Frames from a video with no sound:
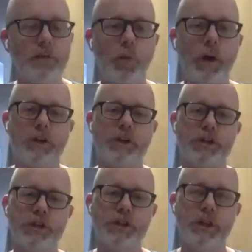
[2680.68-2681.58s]

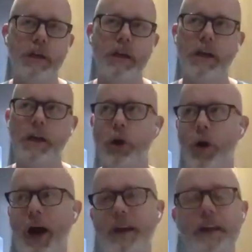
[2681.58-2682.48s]
which, you
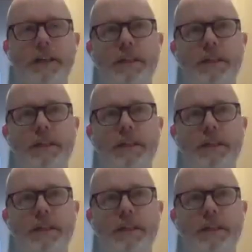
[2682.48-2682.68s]
know, I need